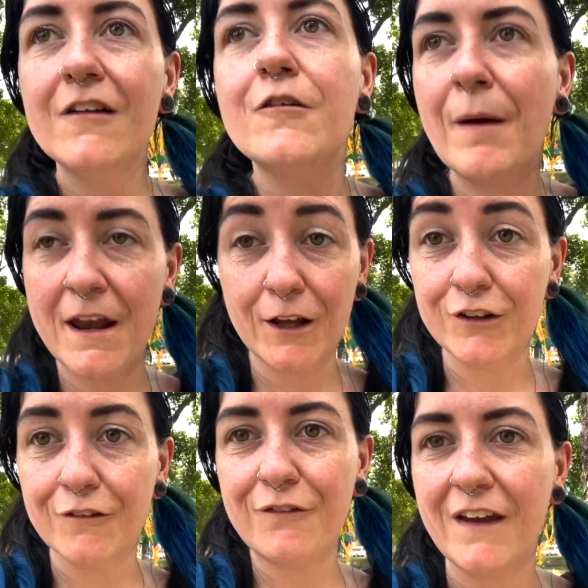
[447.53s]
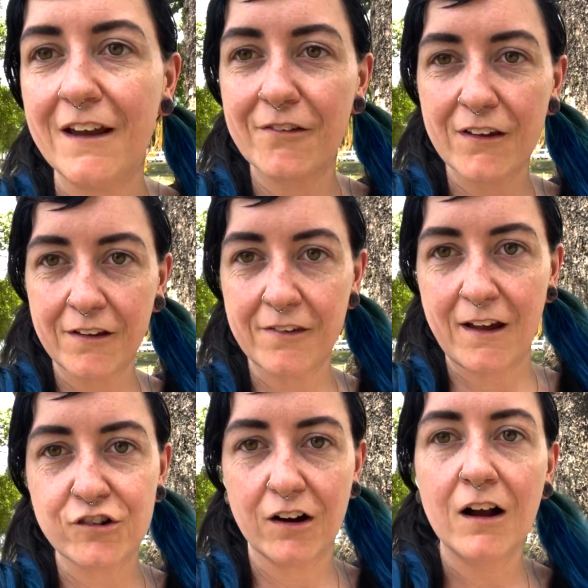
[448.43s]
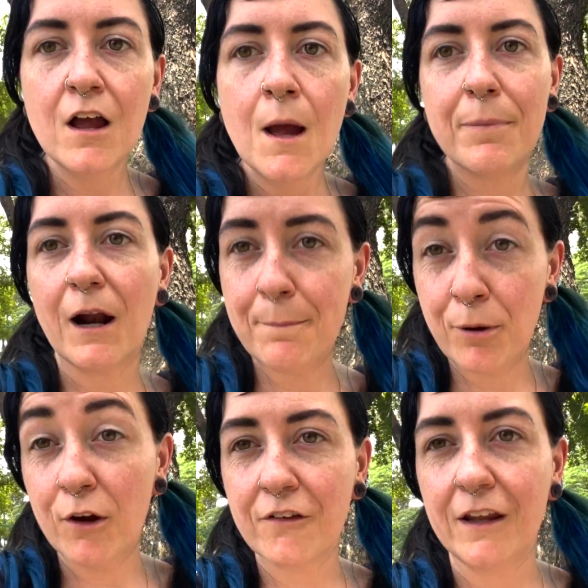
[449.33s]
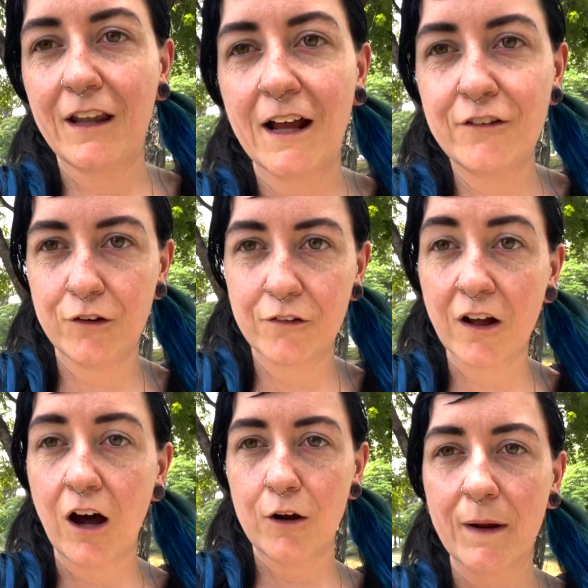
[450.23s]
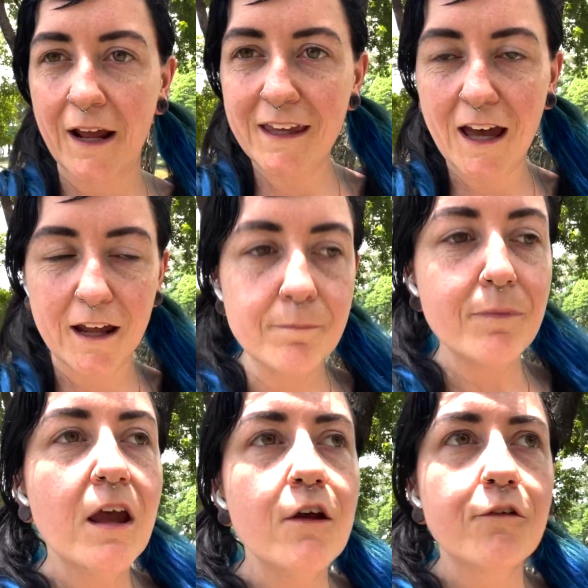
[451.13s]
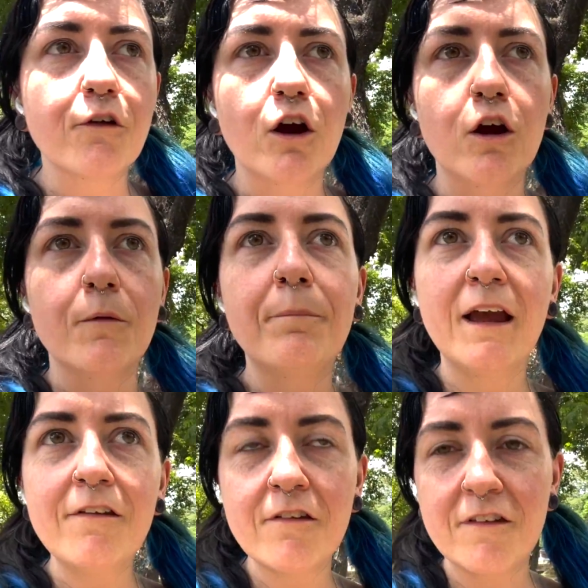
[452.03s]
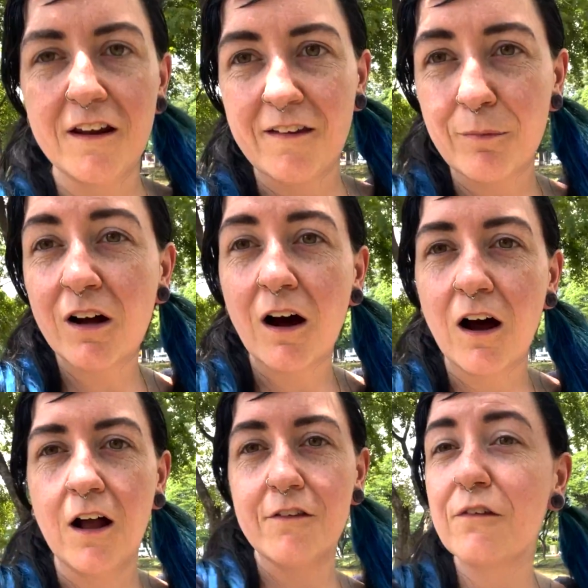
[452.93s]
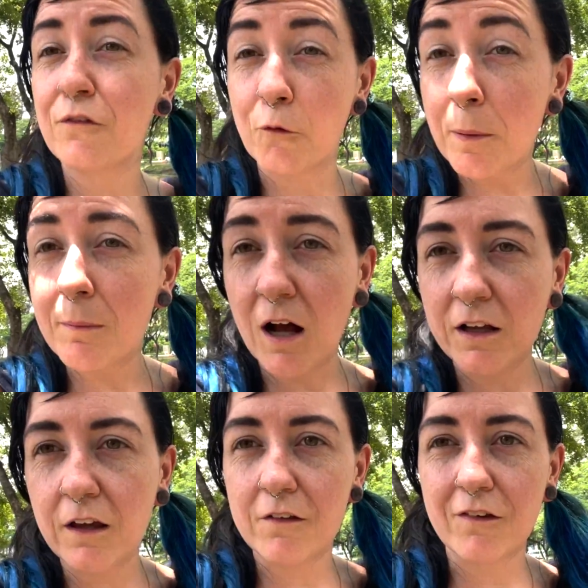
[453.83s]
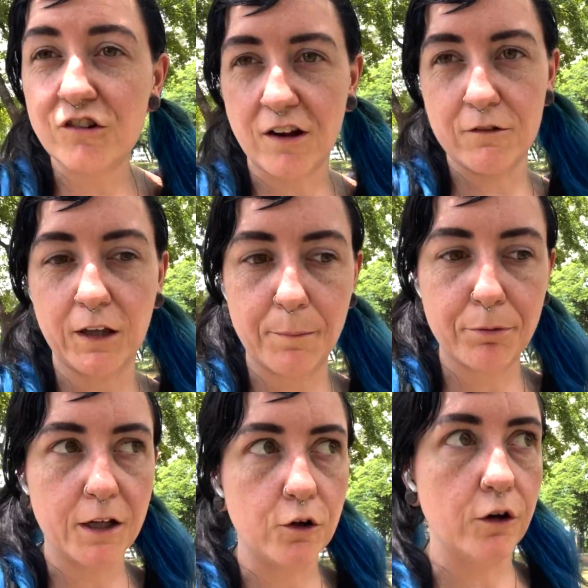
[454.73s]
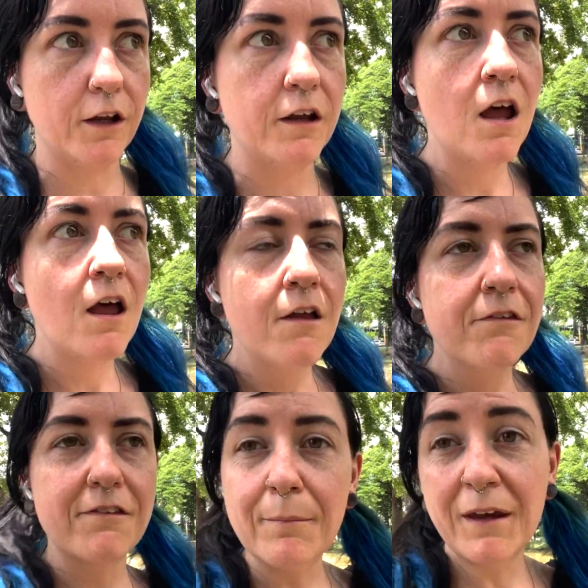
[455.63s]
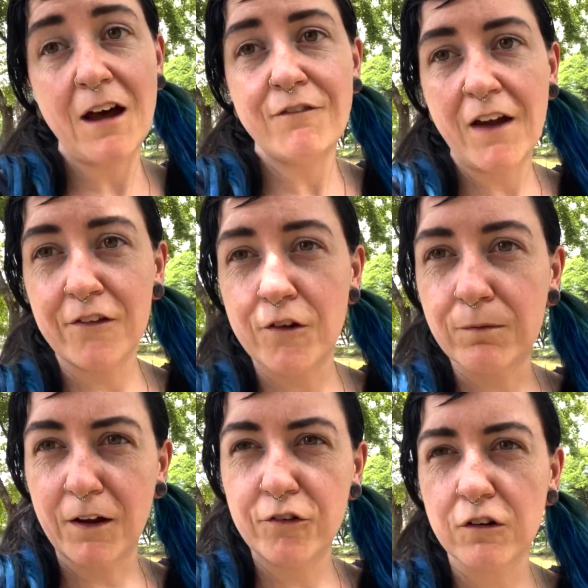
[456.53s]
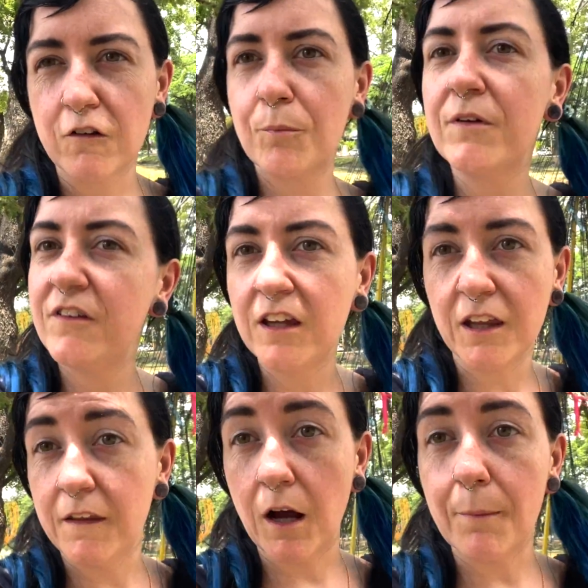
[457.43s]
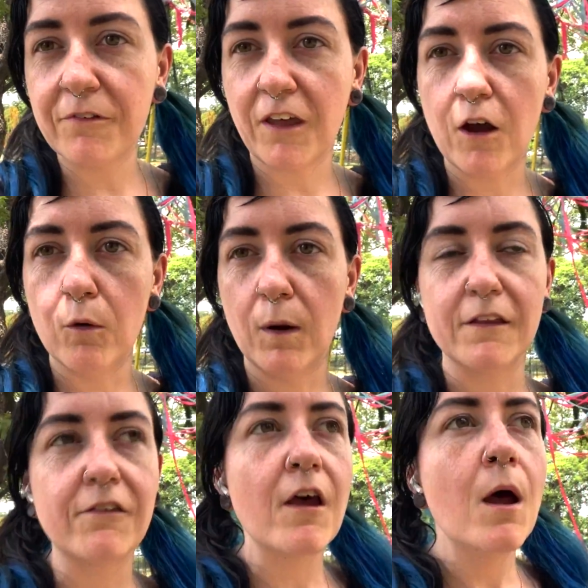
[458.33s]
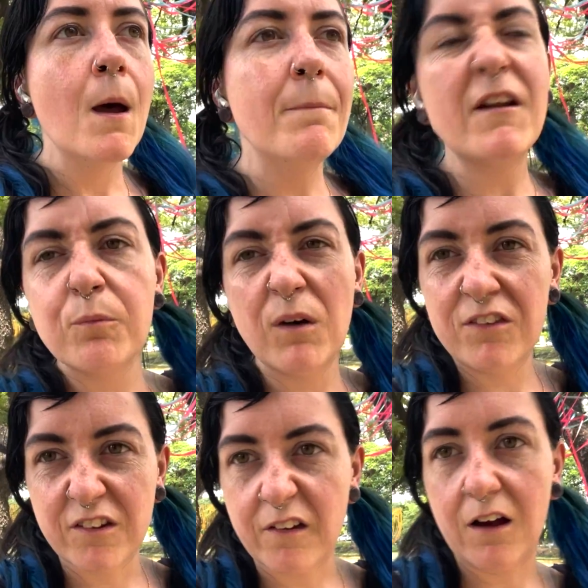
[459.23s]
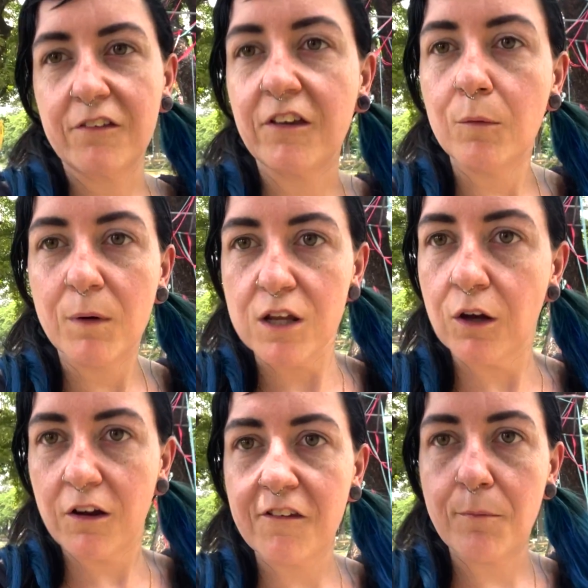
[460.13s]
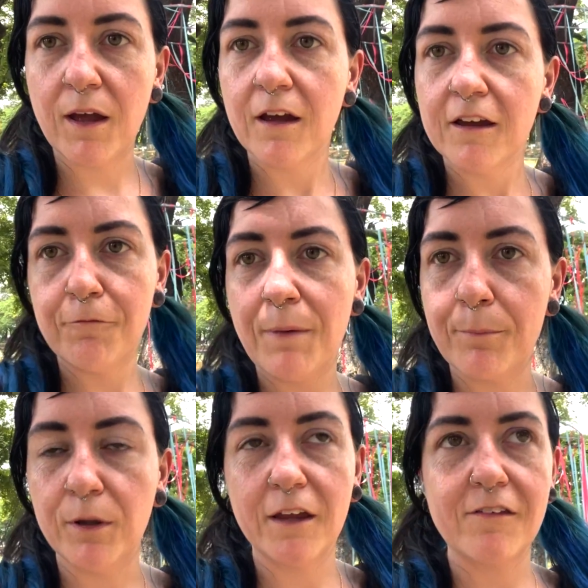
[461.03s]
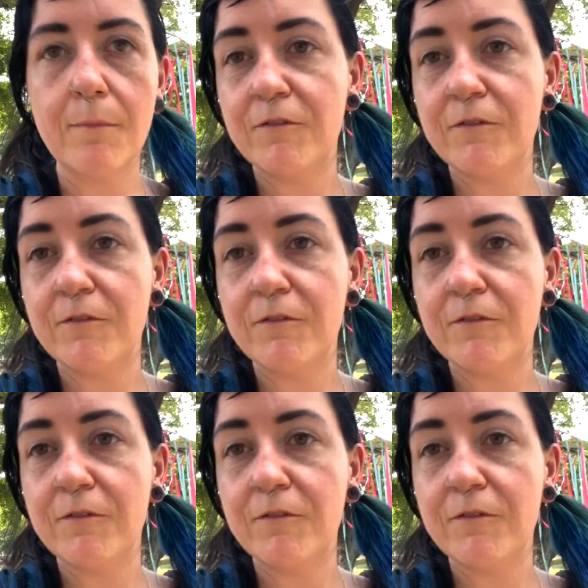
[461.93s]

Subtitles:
depending on your fees, etc. But I personally like to use card when I can. So places that accept cards, supermarkets are generally pretty good. Some cafes and restaurants, particularly the upscale ones, but it's worth just asking when you go somewhere if people accept